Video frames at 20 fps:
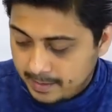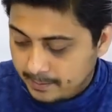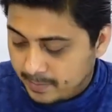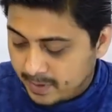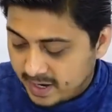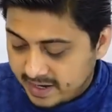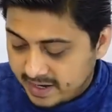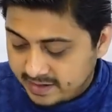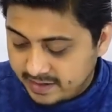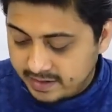
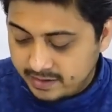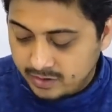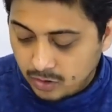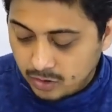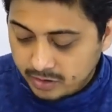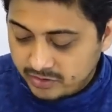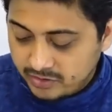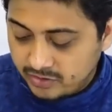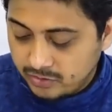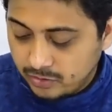but I did
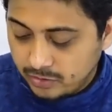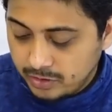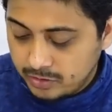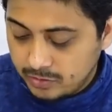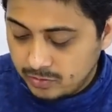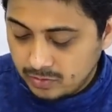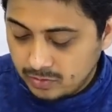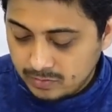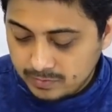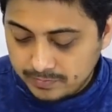not show
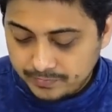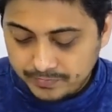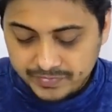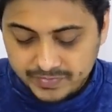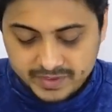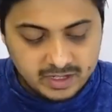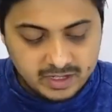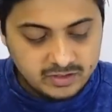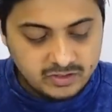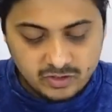you
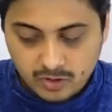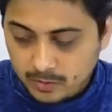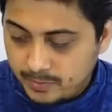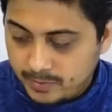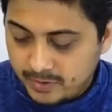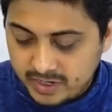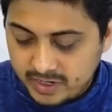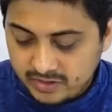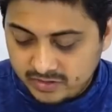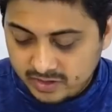its
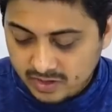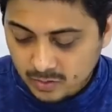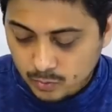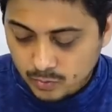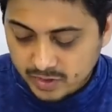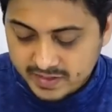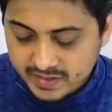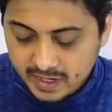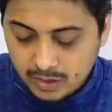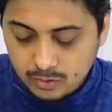operation
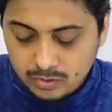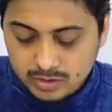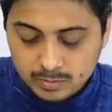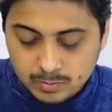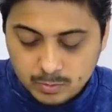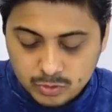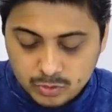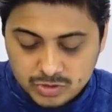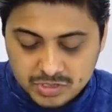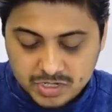without the
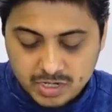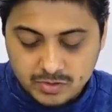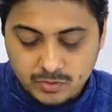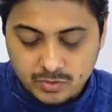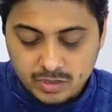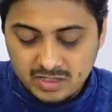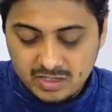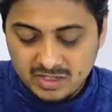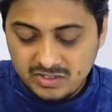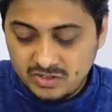boost
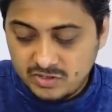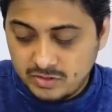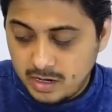converter,